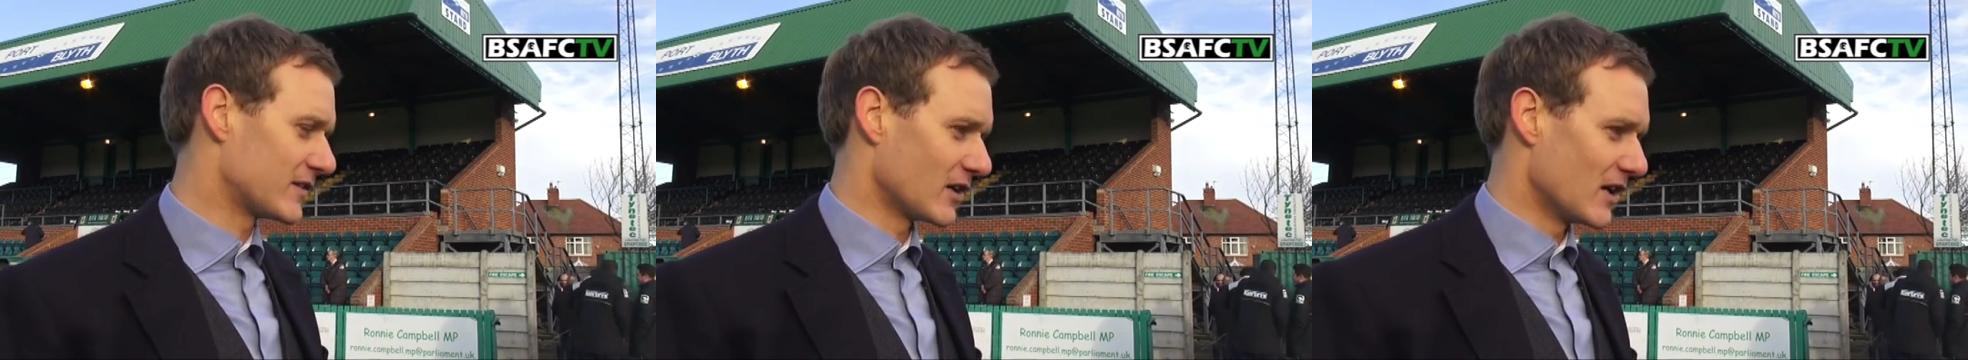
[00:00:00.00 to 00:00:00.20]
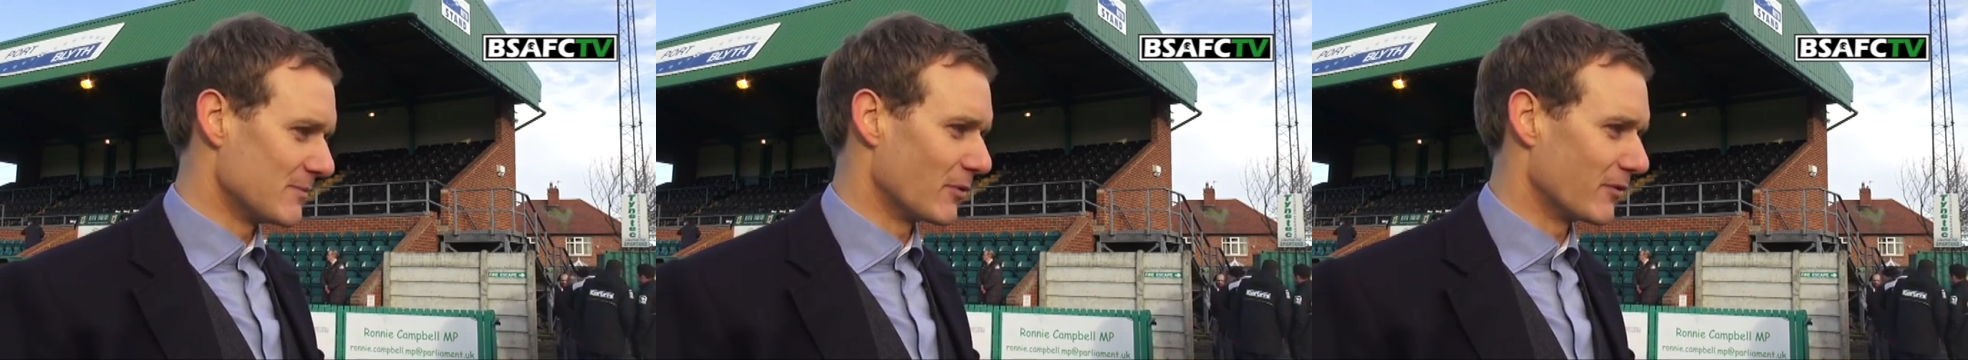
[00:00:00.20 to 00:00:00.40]

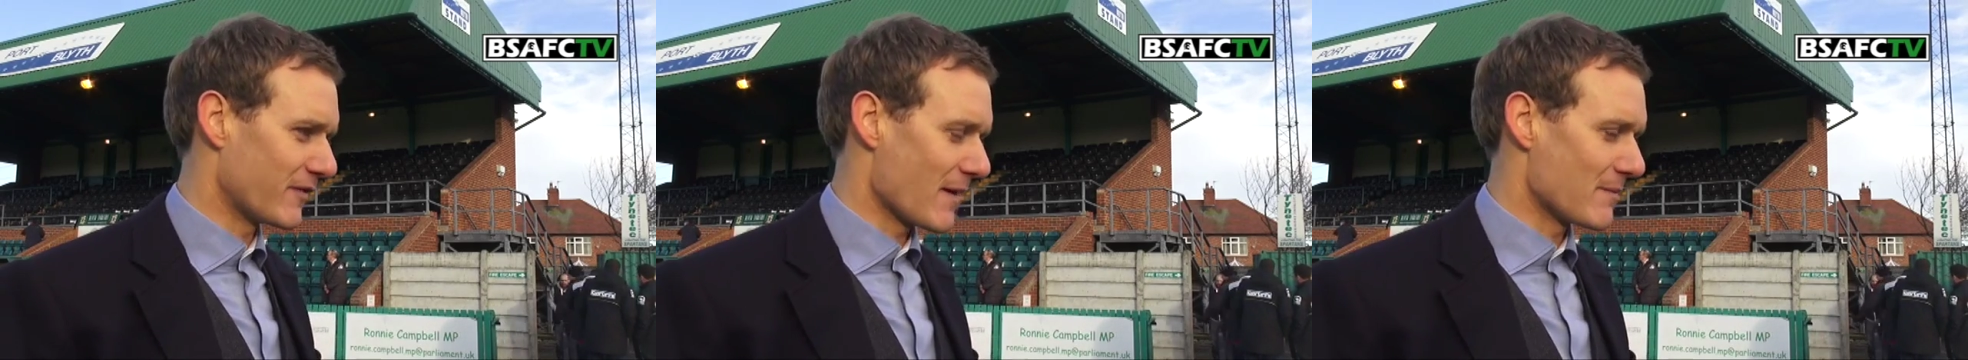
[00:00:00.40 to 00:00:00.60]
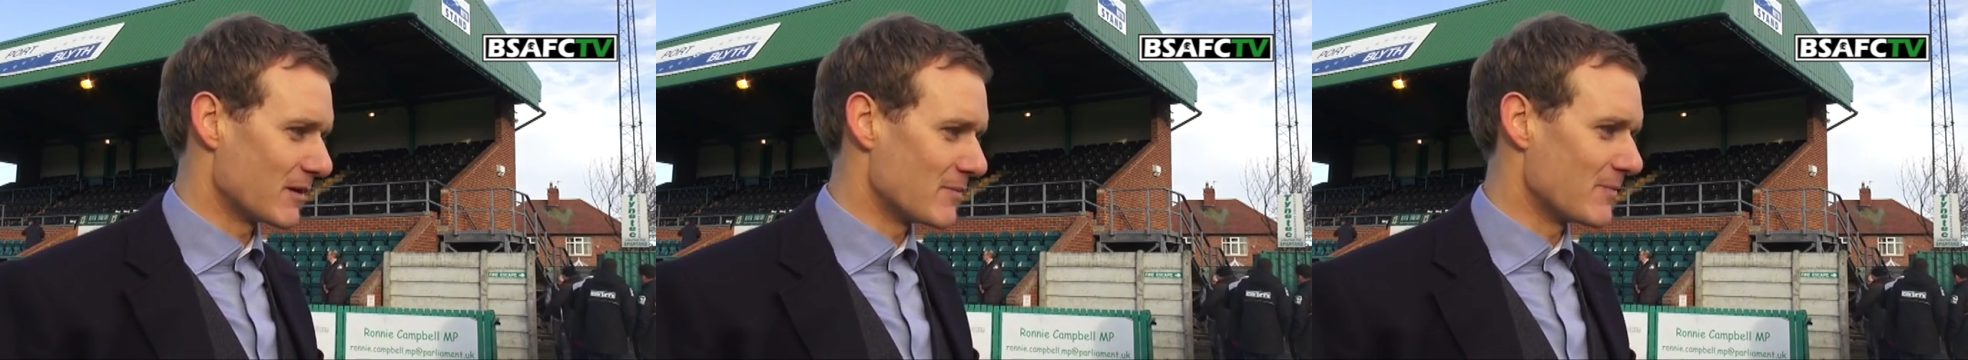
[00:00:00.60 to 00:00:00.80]
Turnbull
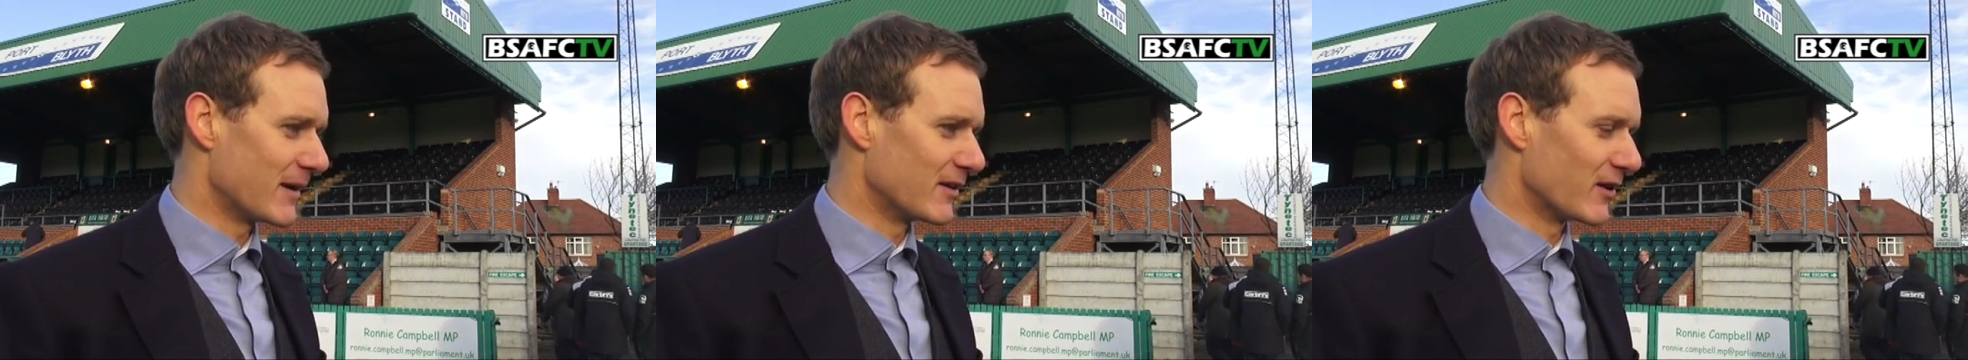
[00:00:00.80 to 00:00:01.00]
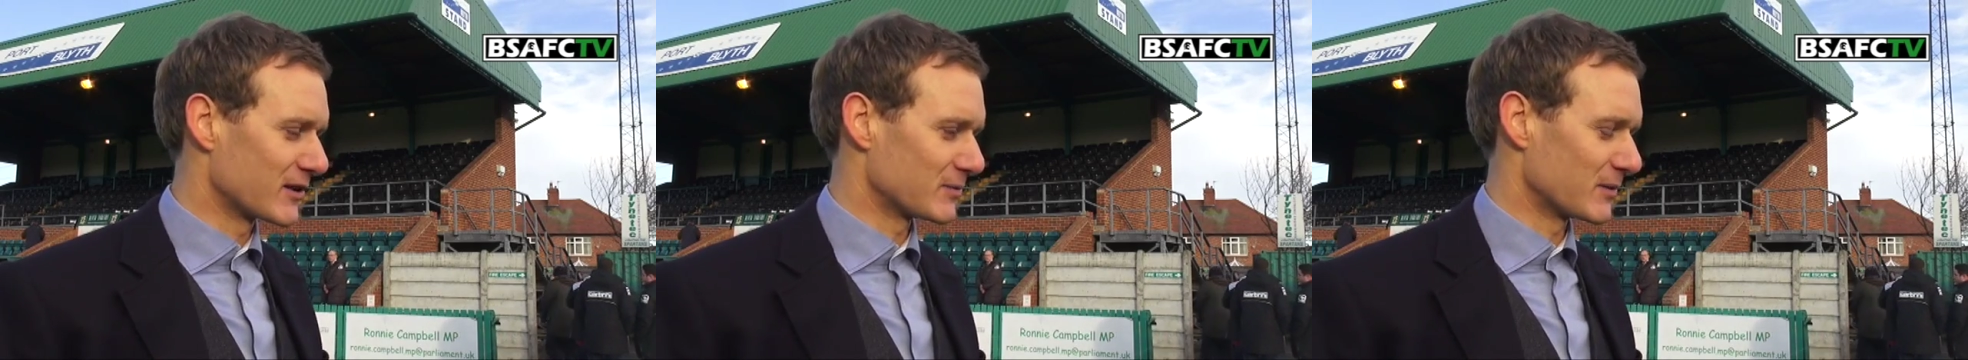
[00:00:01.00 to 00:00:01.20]
family would
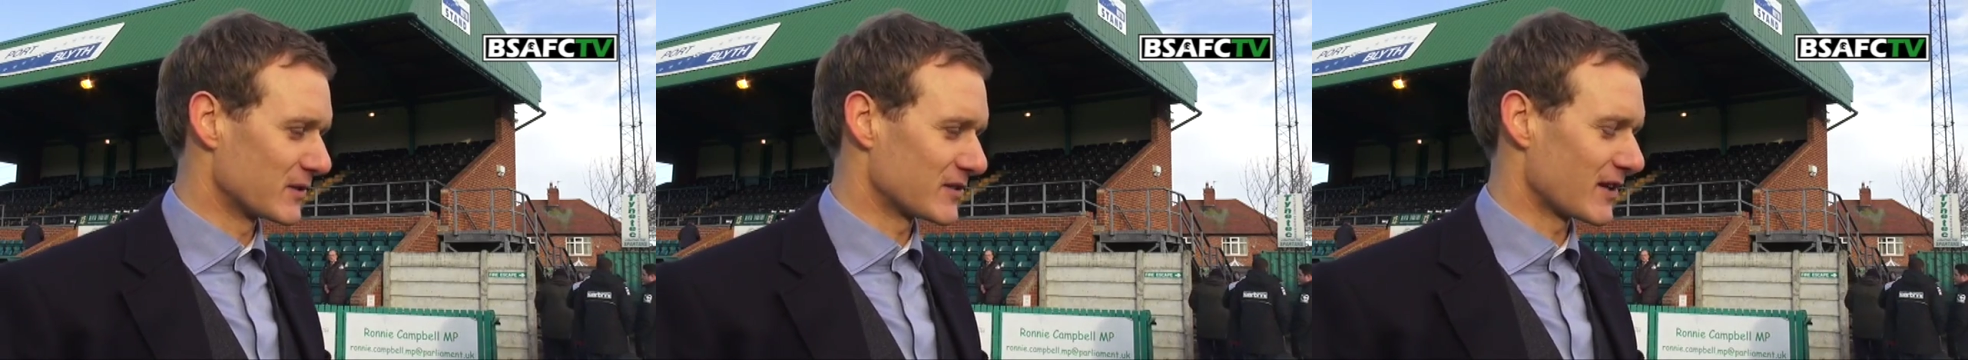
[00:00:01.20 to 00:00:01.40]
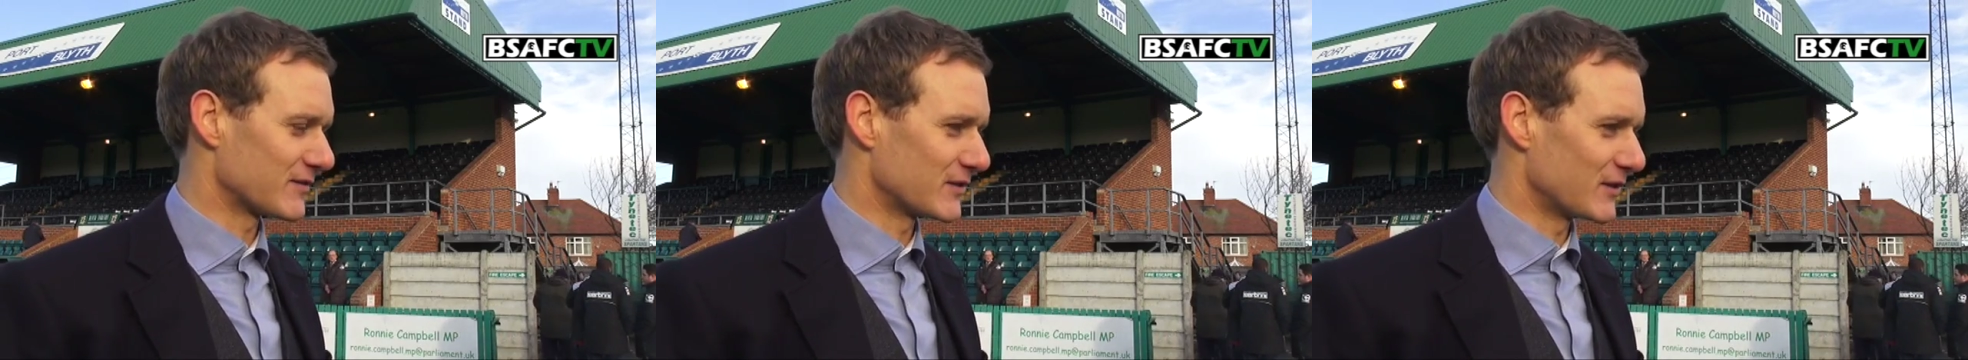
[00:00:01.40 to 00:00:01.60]
be a nice one
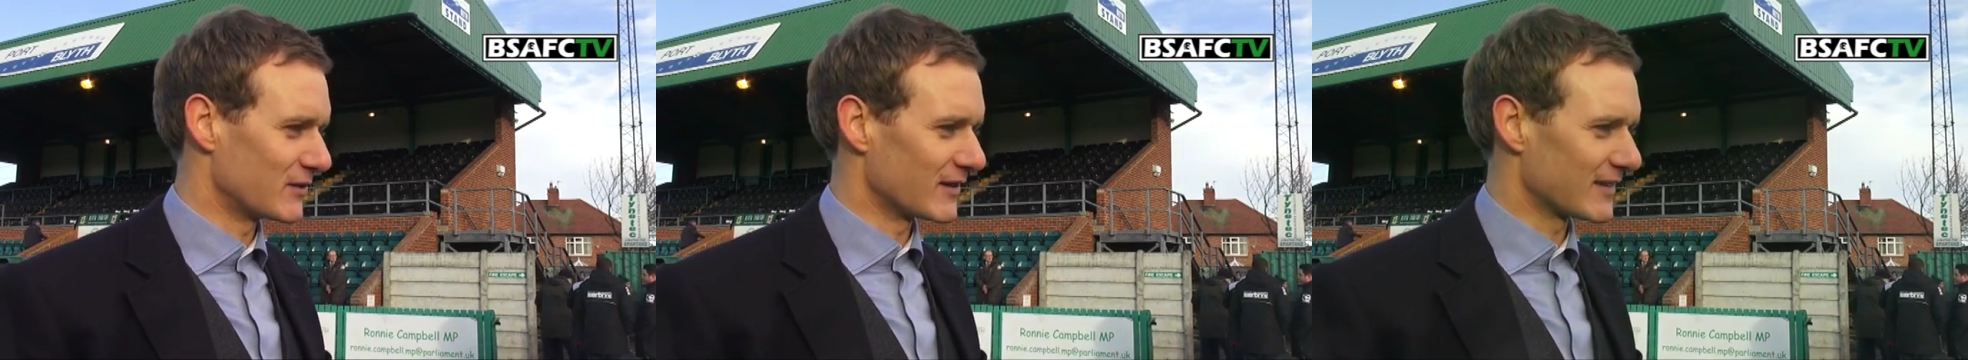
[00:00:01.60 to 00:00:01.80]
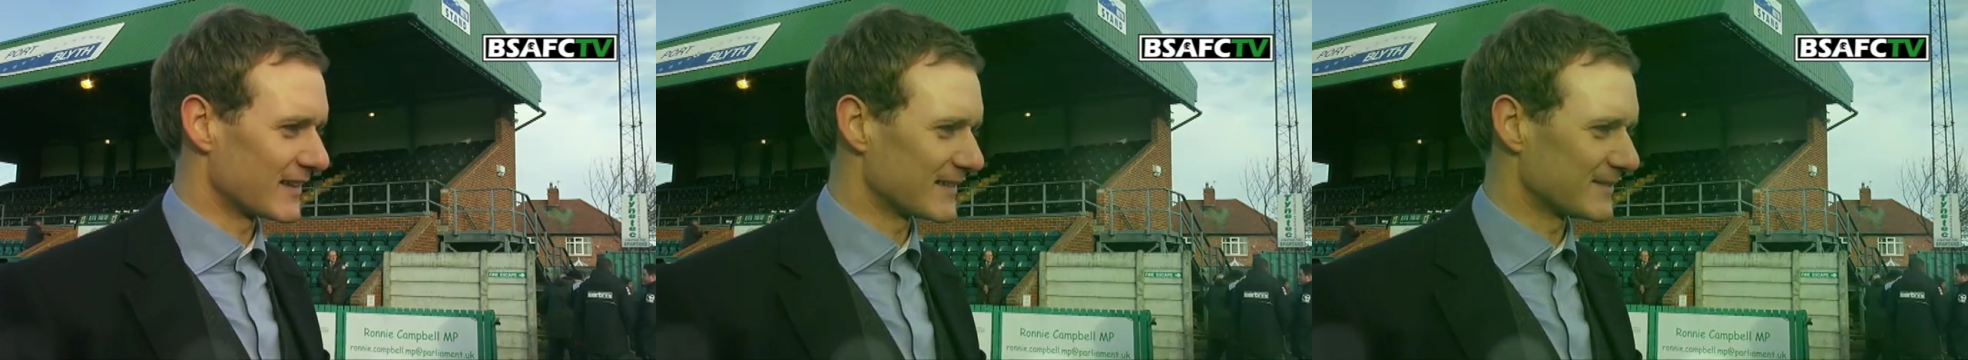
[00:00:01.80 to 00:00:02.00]
this
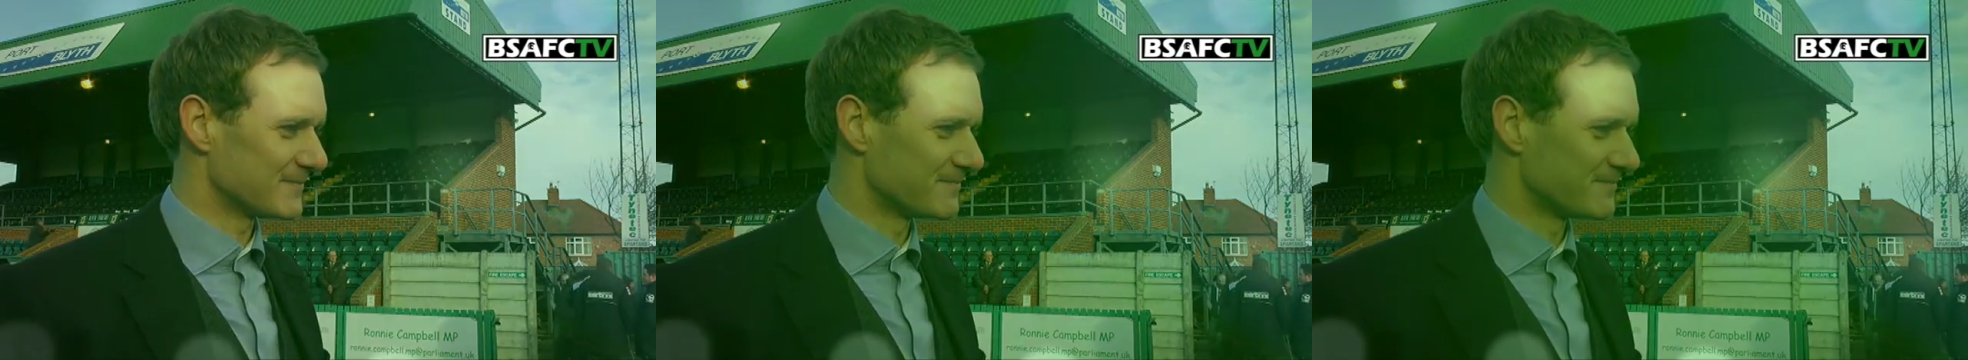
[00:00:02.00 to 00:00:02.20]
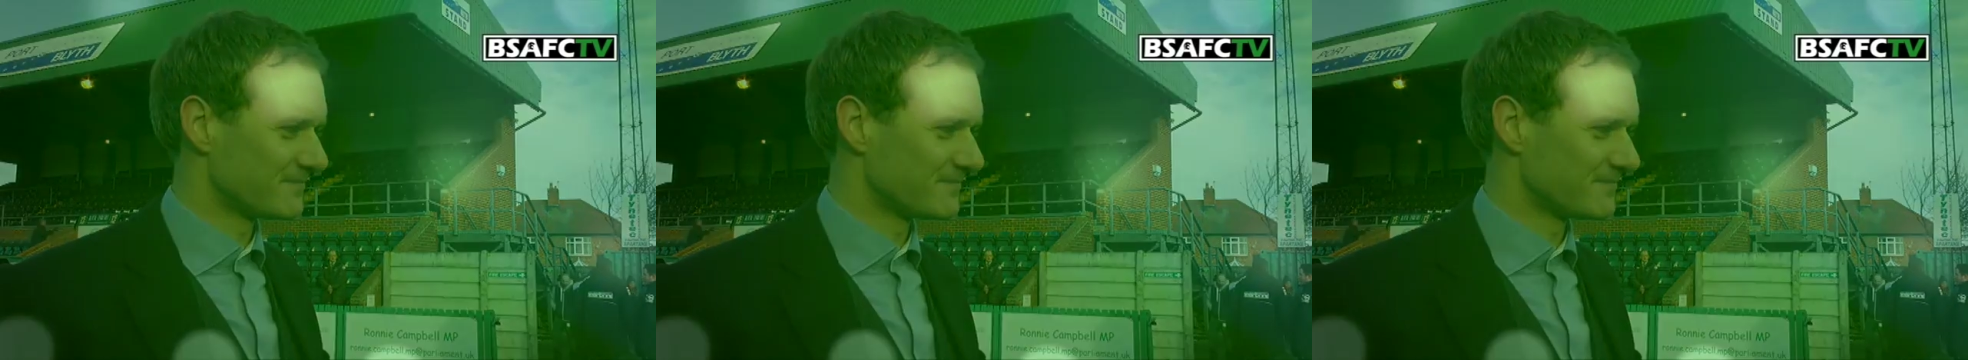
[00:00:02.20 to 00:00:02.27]
afternoon, I think.